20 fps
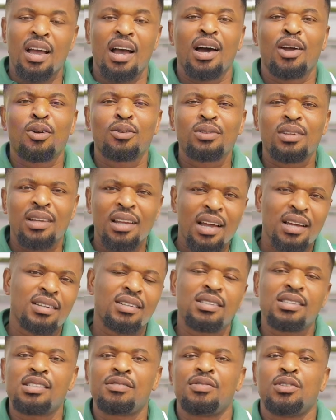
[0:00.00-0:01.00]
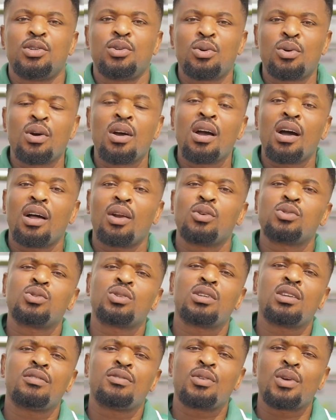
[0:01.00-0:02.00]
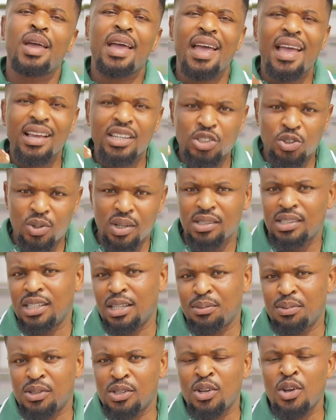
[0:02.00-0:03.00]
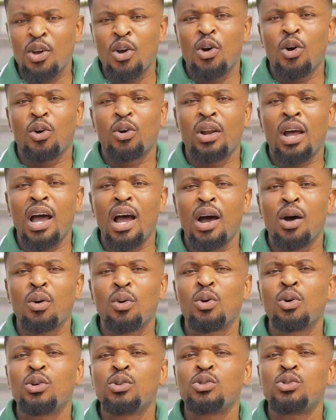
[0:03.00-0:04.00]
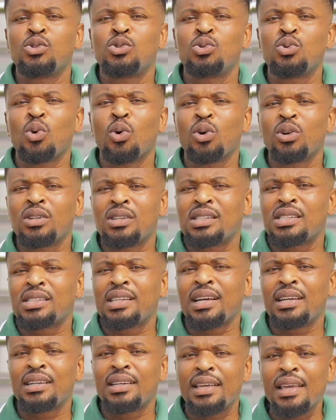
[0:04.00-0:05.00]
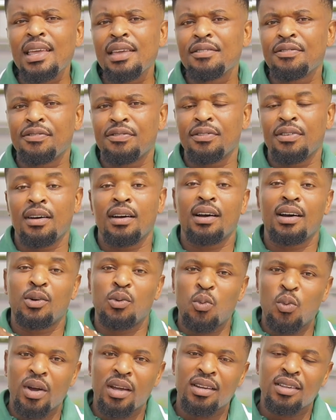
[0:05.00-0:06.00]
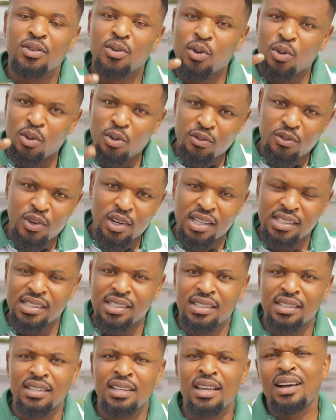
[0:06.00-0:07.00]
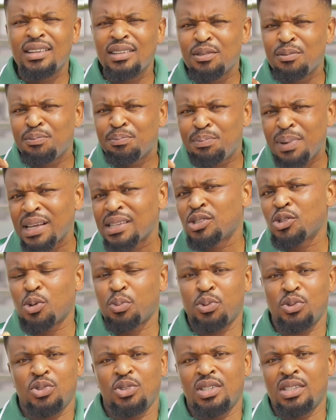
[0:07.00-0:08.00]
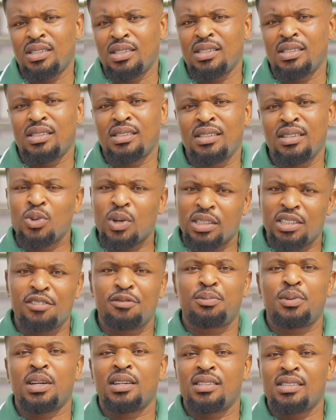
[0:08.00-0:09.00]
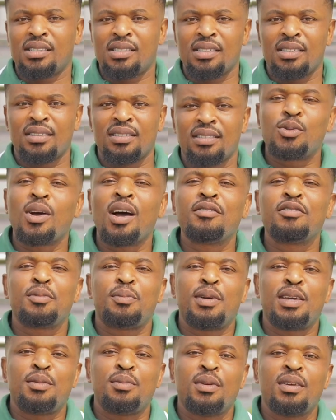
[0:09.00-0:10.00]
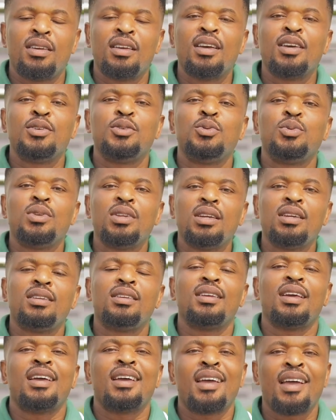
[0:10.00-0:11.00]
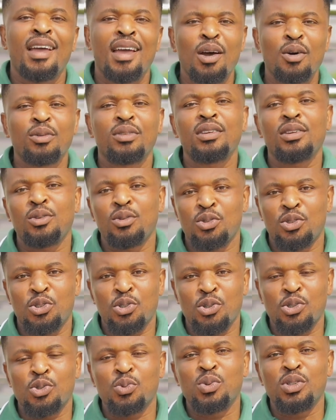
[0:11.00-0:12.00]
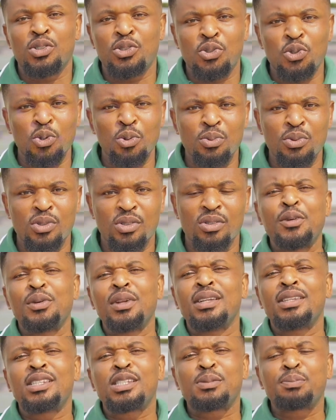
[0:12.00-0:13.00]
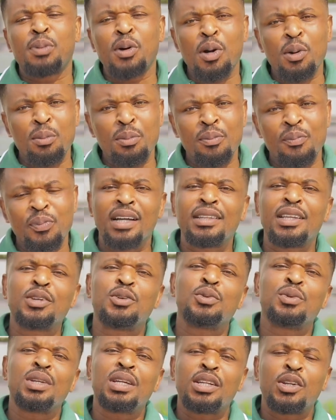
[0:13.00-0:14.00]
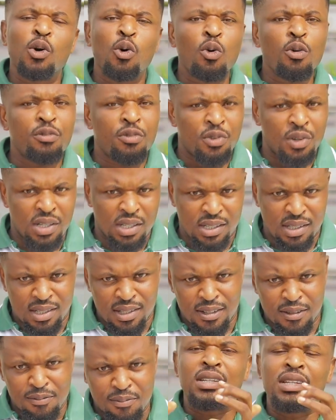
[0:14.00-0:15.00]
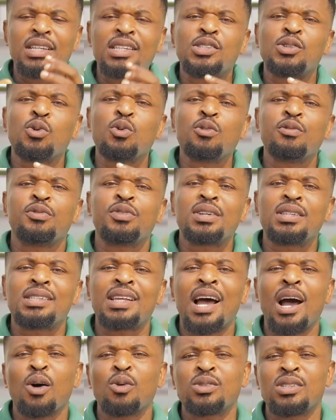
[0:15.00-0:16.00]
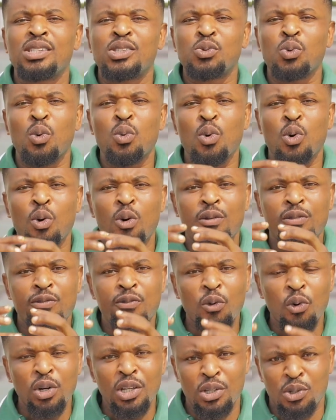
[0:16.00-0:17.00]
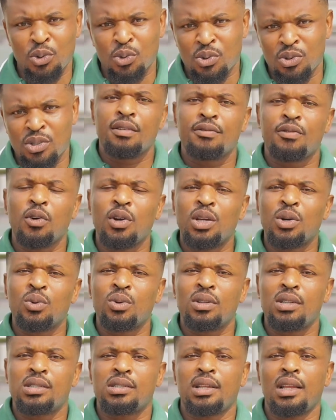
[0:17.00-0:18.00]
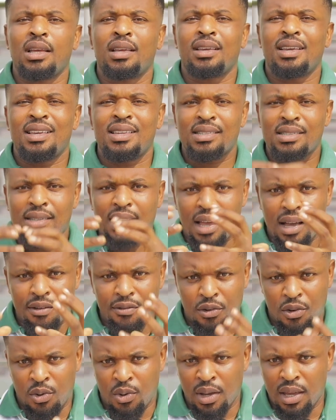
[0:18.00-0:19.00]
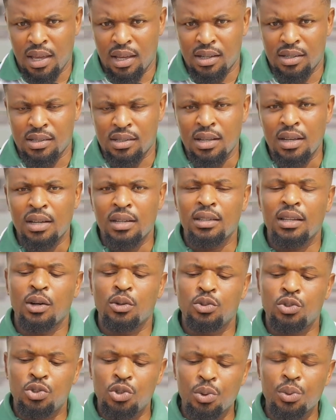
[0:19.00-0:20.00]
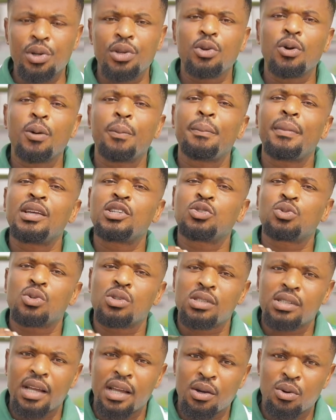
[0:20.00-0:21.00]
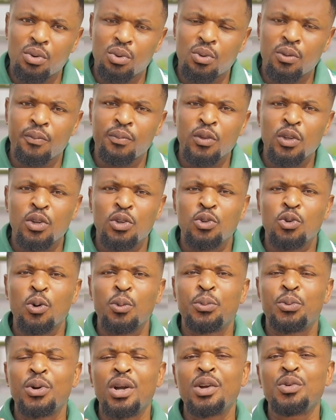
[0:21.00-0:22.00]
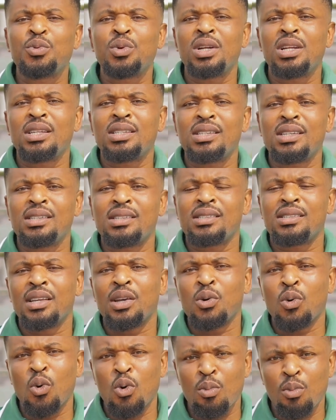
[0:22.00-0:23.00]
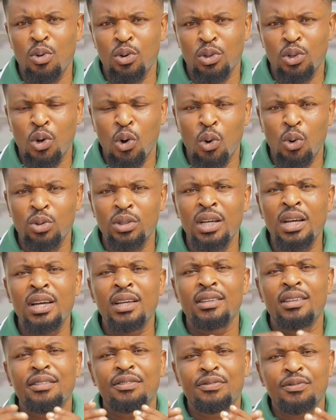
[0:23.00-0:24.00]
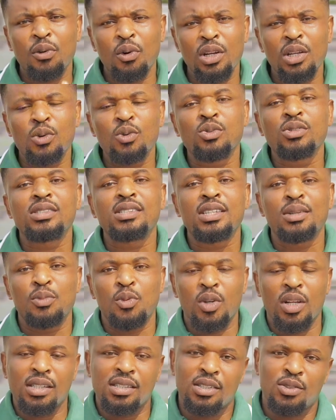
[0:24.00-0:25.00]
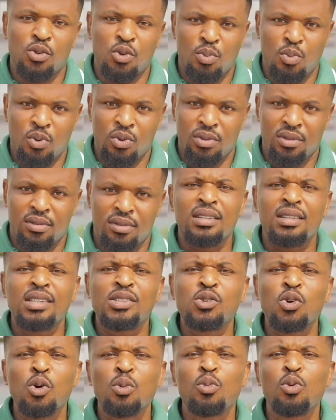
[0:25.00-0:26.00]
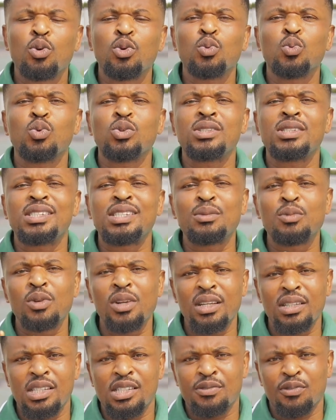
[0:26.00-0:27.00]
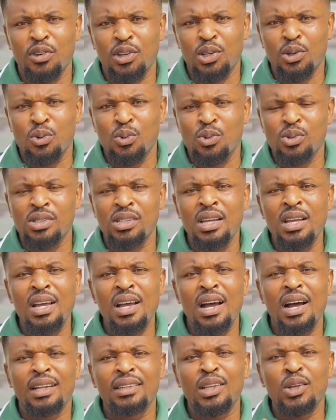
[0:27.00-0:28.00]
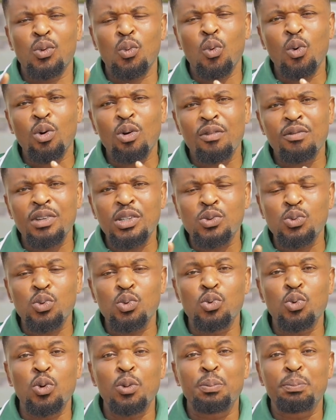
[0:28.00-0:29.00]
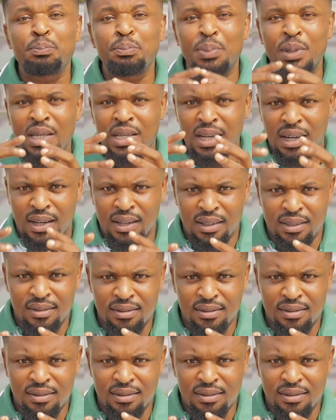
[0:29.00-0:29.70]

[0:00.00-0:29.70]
Along the line in this video, I'll also give you extra tips on how to understand if and when you're ovulating and the best opportunities to achieve pregnancy. To have a baby, you need a healthy uterus with tubes, you need sperm, and then you need ovaries. These ovaries houses what we call follicles. Follicle is like a sac for your eggs. Now, during your menstrual cycle, your brain releases a hormone called the follicle stimulating hormone. This hormone will stimulate these follicles and then one of it will grow bigger.